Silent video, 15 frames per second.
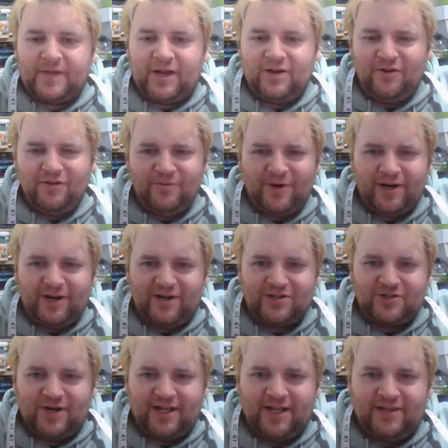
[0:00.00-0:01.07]
Another one in
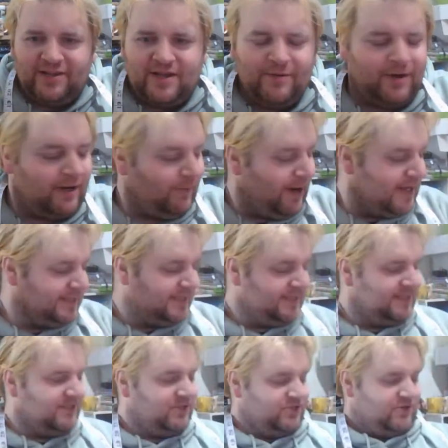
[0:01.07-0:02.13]
Australia. £31. Wait, is
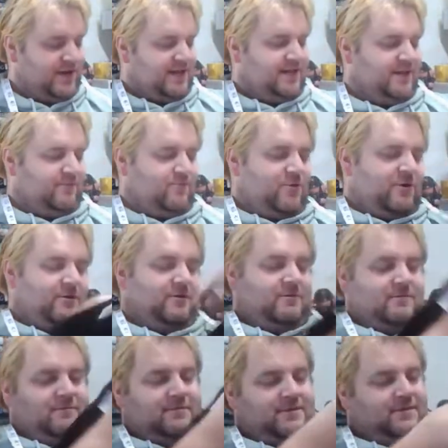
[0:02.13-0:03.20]
this an Australian one?
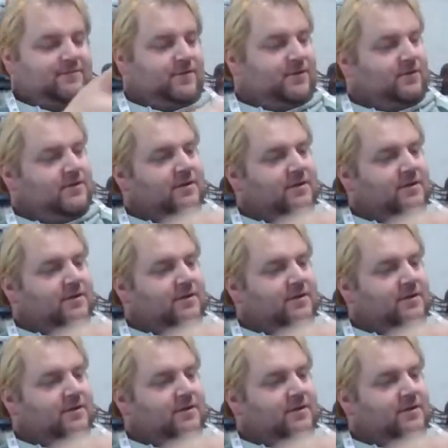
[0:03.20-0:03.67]
No,